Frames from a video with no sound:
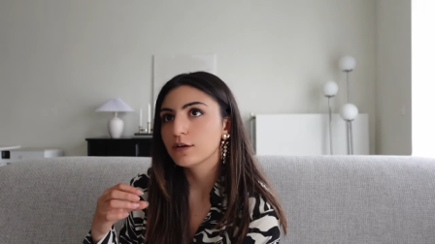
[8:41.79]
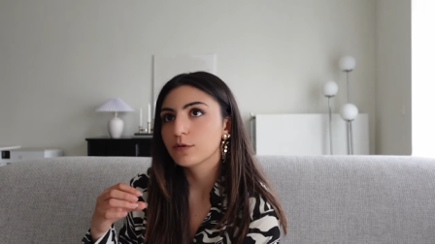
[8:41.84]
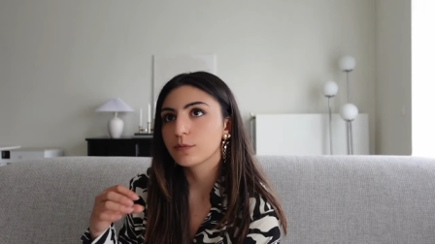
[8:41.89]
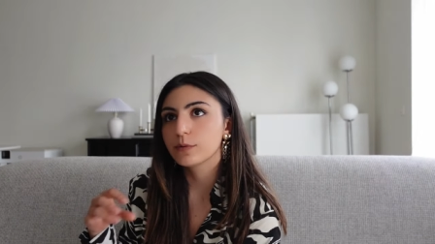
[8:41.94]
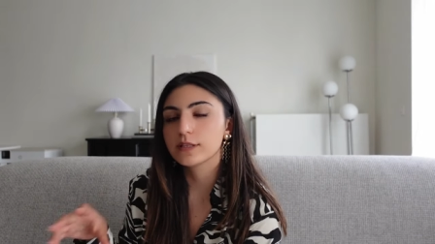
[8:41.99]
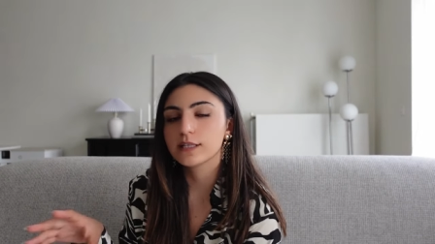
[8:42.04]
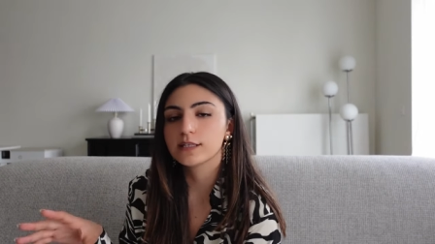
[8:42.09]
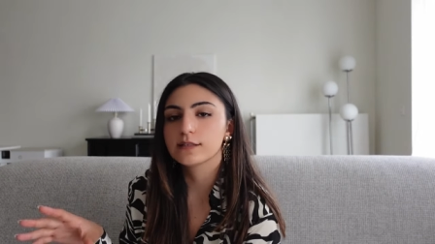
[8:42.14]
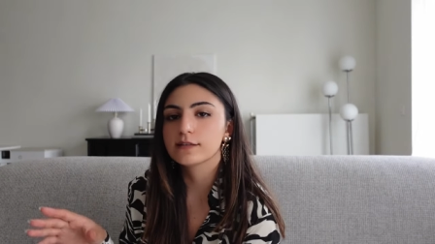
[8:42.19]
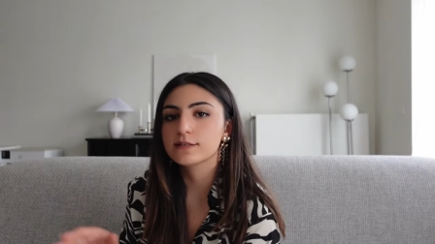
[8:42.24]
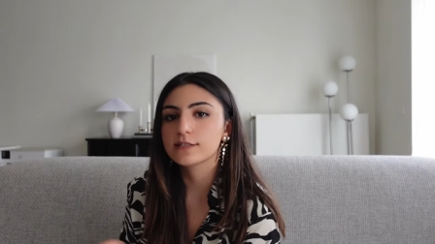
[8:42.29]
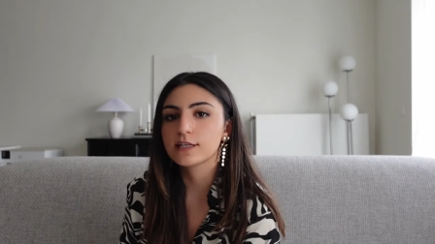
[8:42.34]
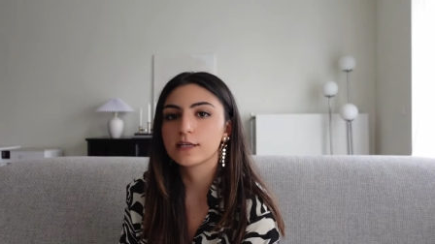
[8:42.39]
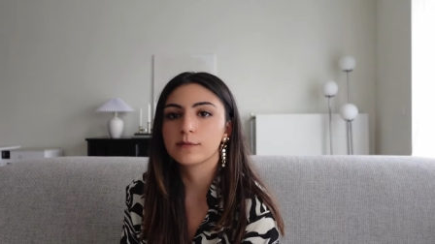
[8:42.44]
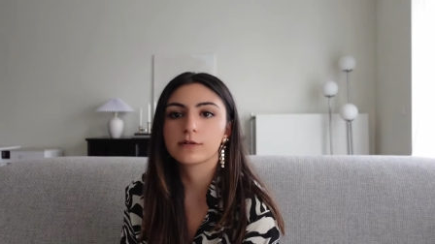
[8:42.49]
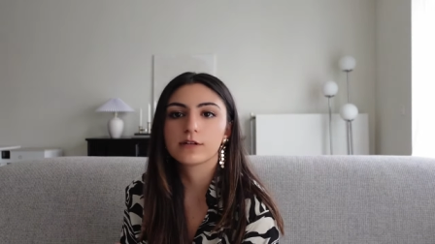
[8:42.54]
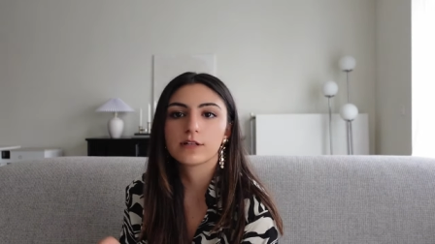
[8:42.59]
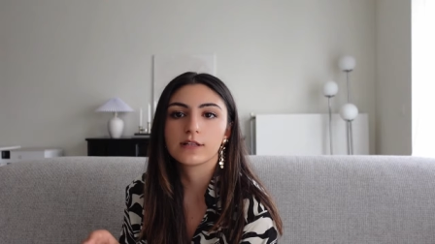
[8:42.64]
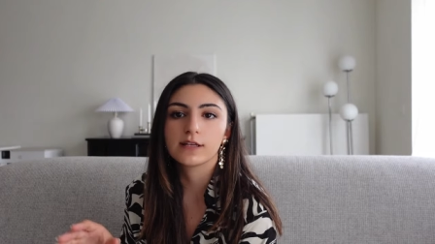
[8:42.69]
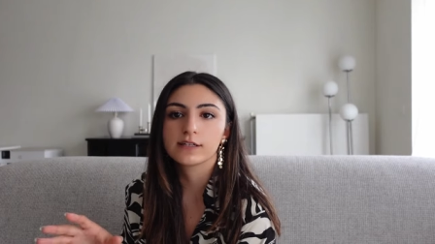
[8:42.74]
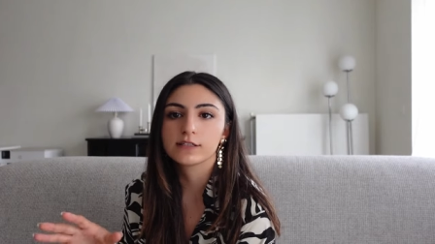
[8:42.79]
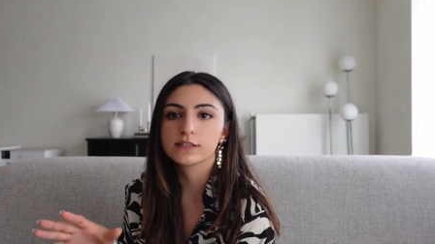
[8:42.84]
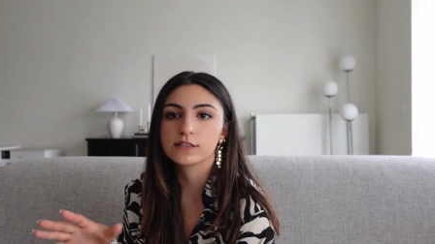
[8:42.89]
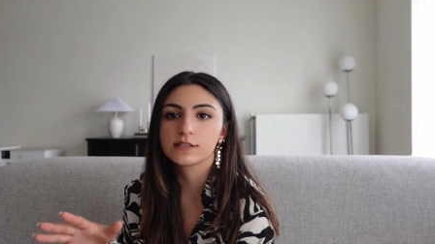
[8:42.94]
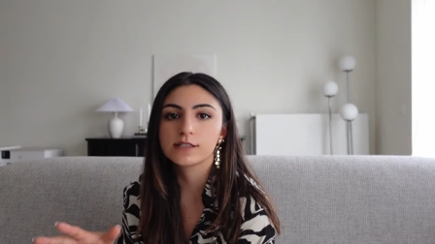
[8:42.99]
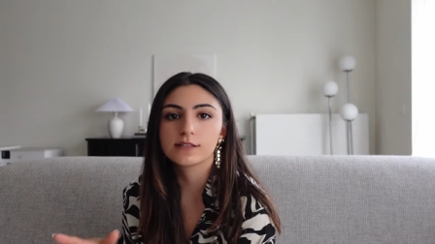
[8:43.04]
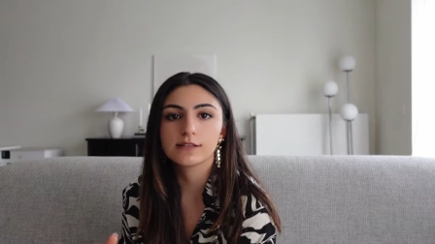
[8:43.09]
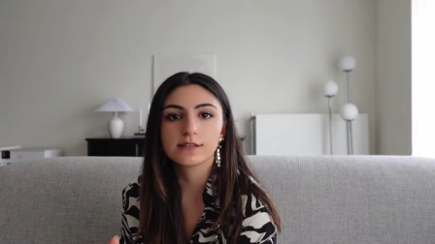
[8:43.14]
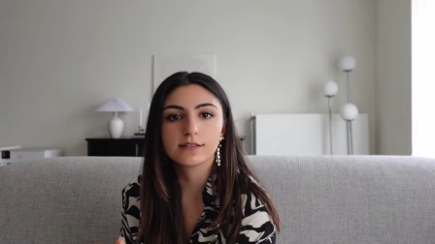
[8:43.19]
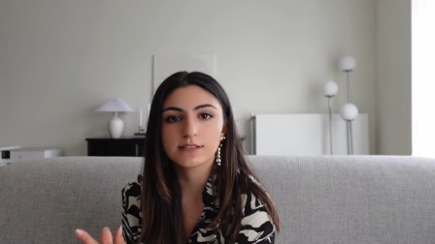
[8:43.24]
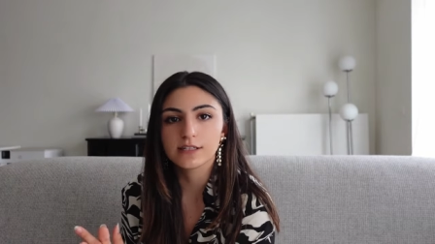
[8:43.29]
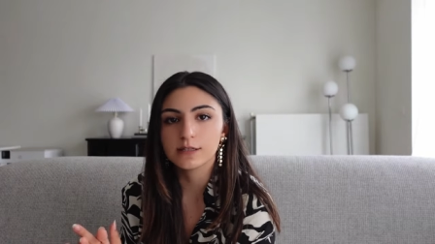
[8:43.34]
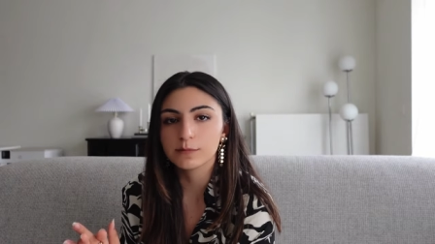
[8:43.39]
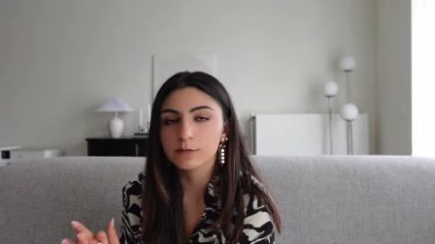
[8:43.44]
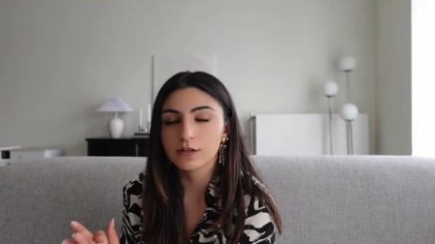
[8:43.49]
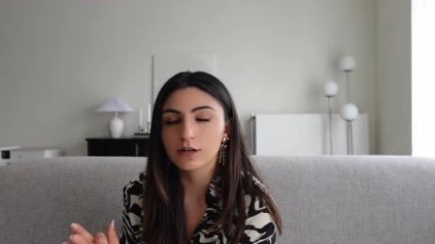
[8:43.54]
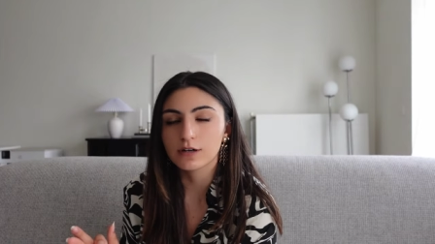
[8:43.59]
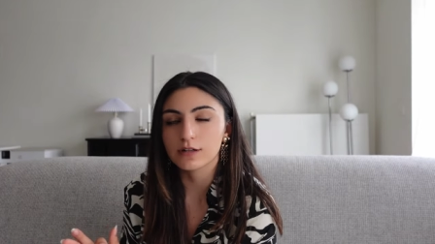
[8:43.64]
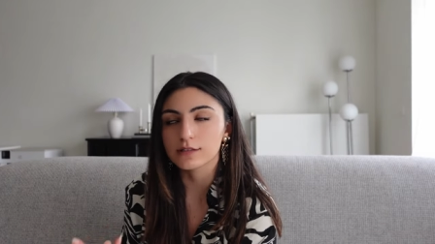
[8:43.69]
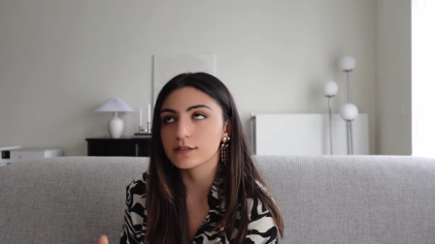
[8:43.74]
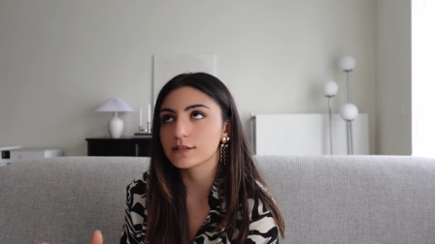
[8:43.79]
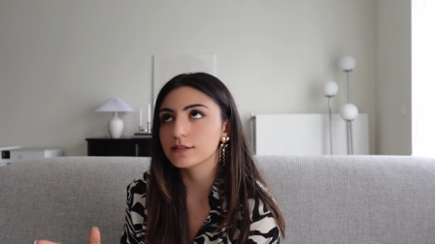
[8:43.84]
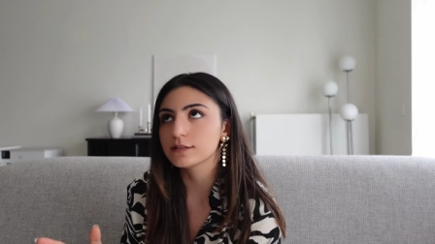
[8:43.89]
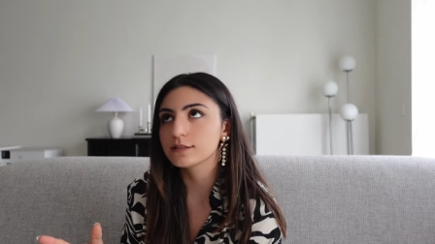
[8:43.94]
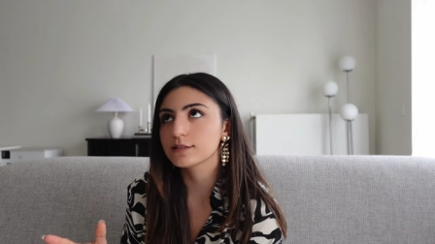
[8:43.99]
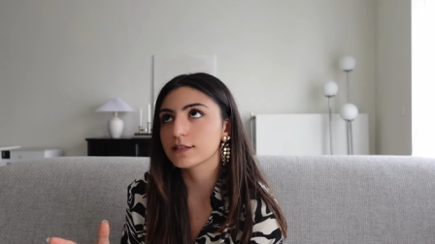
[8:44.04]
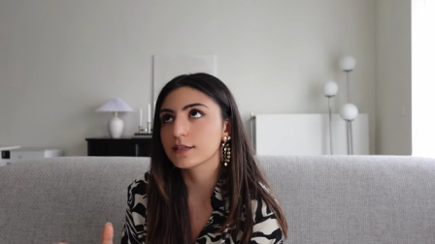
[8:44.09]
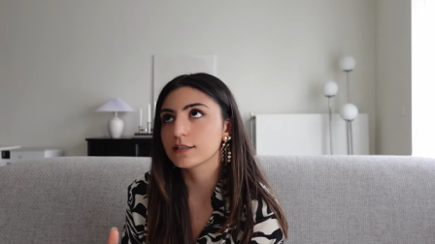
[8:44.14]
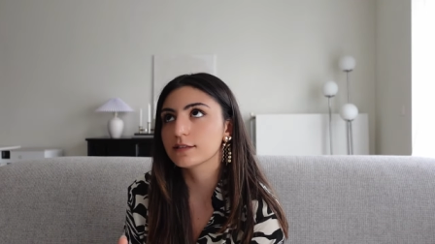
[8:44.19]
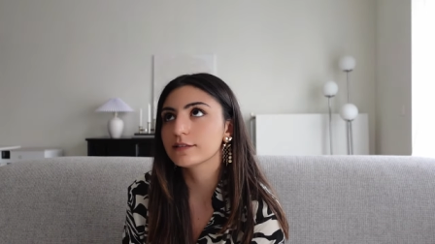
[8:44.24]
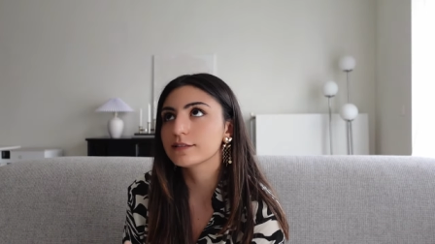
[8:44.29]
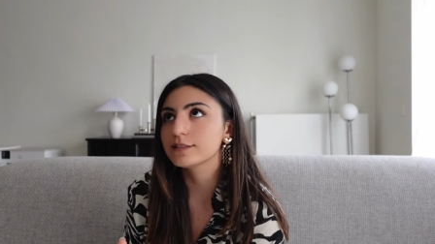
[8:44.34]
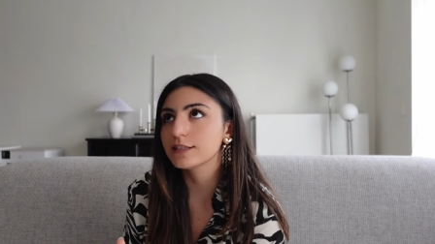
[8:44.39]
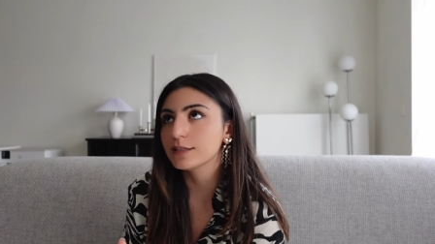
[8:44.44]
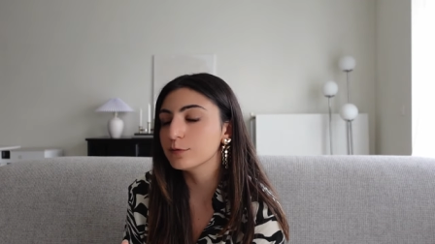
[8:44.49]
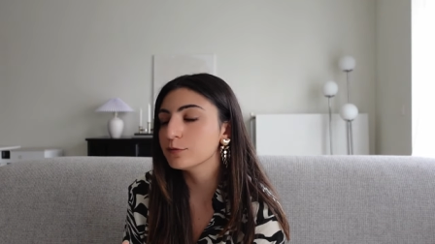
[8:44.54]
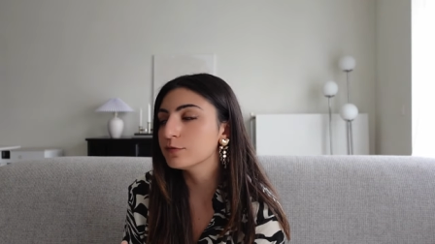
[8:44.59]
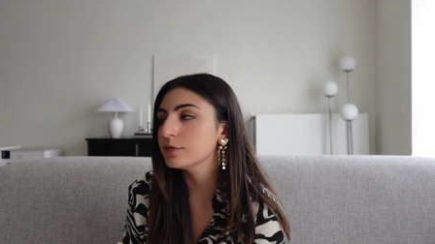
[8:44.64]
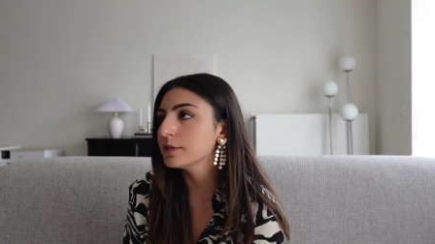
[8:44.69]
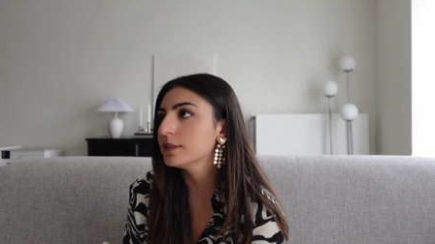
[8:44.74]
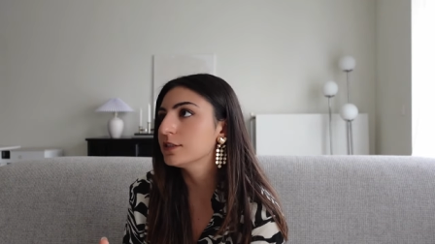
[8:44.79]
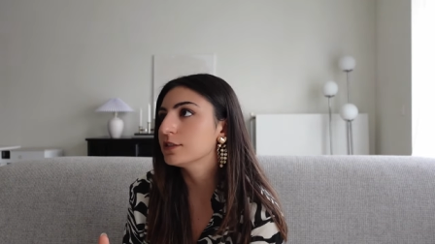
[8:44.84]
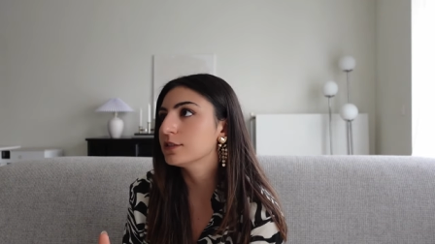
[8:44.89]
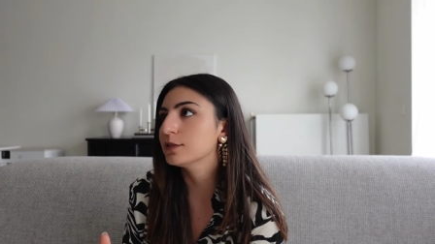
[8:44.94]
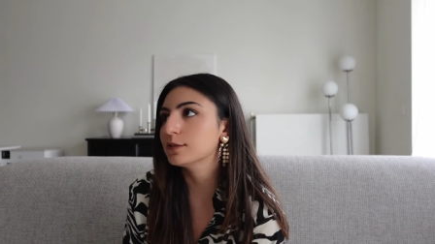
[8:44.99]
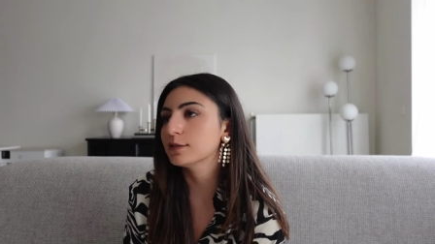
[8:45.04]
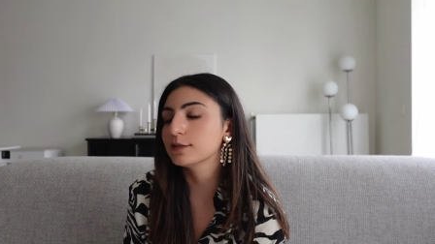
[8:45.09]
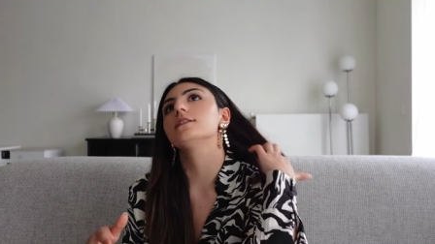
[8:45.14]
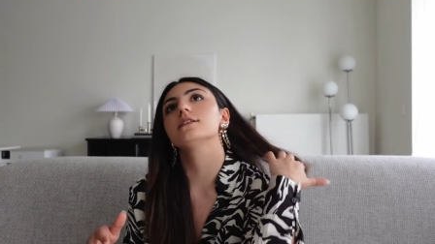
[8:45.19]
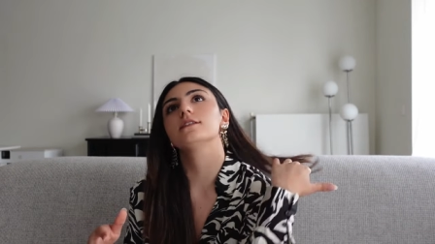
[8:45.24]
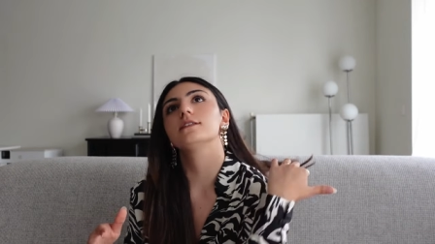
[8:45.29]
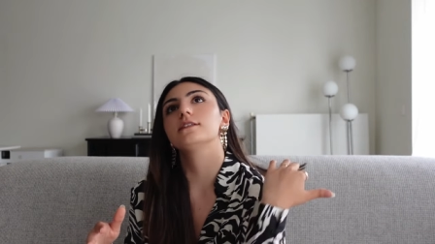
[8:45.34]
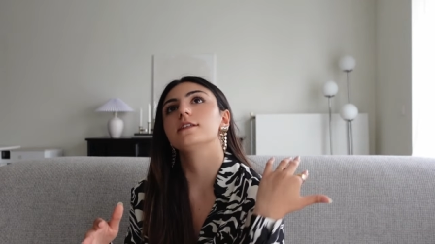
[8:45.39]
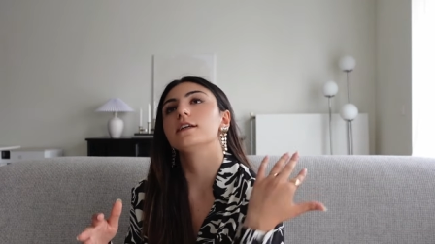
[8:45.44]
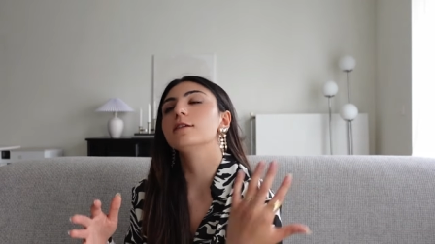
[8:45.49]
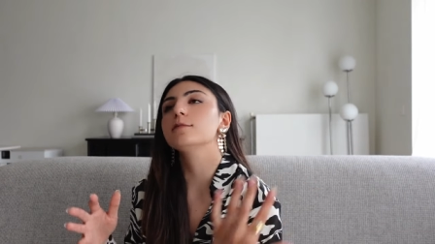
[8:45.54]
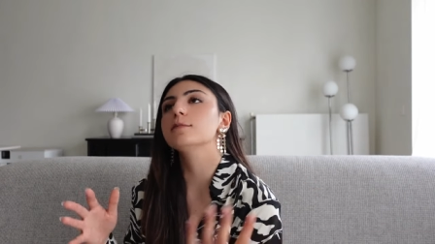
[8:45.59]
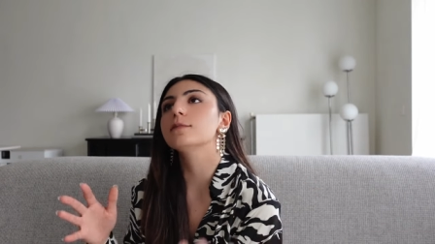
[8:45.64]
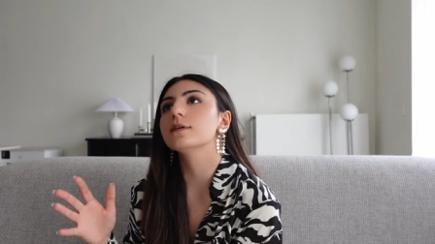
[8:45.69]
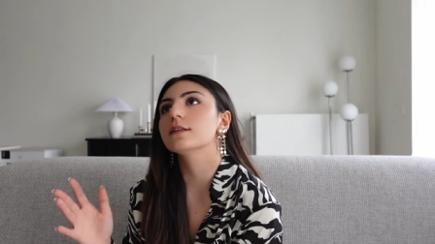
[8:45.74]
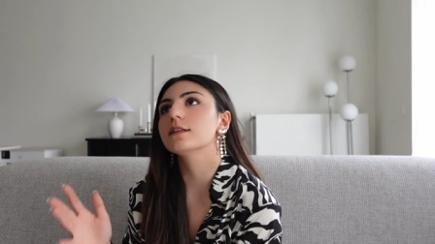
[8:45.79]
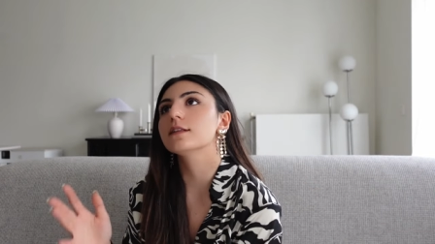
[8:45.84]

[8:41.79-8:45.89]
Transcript: within the same collection and the same colors and the same finishes and the same